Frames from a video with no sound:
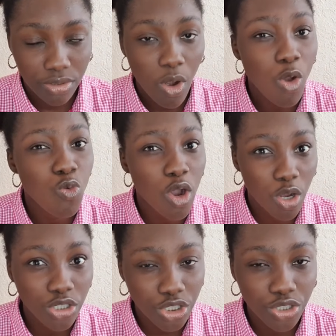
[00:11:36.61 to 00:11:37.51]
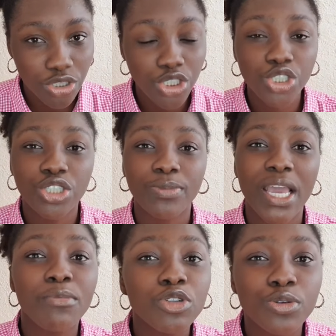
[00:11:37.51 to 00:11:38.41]
On one condition, you should be
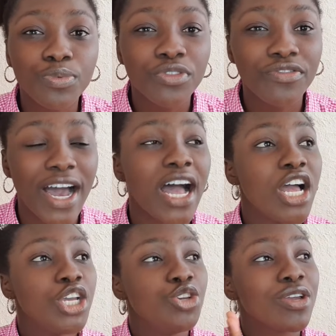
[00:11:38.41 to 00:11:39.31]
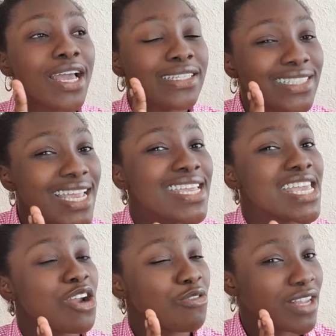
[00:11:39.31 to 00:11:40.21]
able to prove that you can take
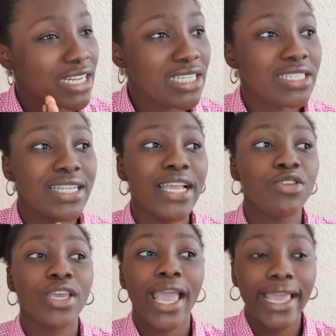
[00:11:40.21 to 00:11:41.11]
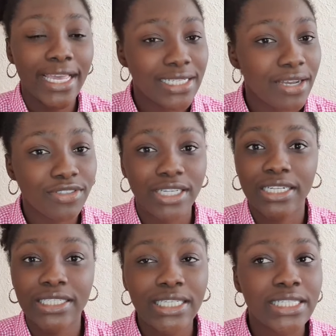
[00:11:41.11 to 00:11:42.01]
care of their needs, like you can cater for their
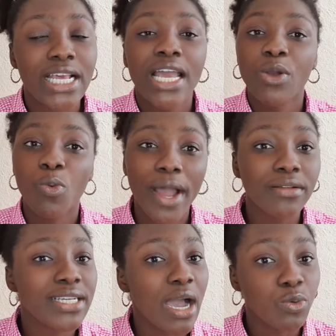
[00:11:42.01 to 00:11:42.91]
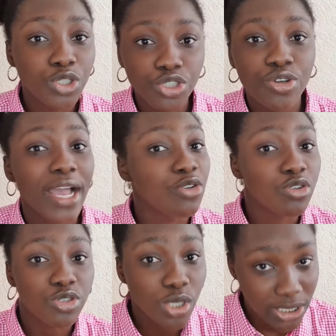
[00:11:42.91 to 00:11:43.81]
needs while they are with you and you're
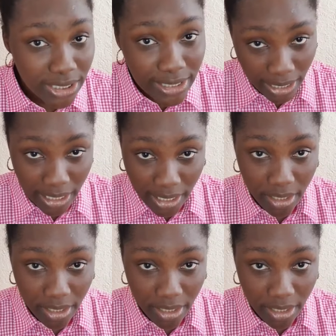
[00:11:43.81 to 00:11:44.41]
studying there.